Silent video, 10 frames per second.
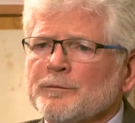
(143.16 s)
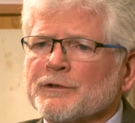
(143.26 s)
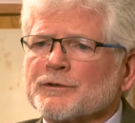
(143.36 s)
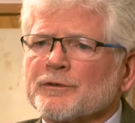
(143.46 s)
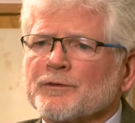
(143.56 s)

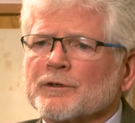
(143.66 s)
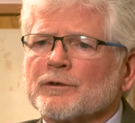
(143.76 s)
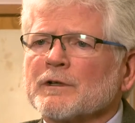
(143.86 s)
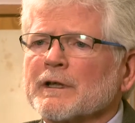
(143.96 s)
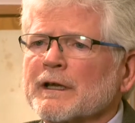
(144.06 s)
Mr.
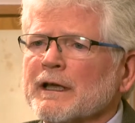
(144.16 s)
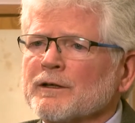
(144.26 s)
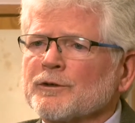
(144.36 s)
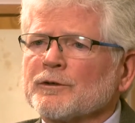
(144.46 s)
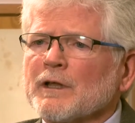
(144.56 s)
Fethullah
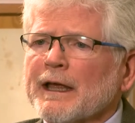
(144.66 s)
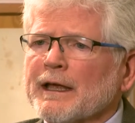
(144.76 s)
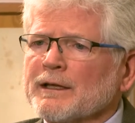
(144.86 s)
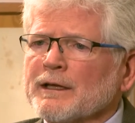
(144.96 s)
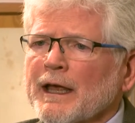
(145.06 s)
Gulen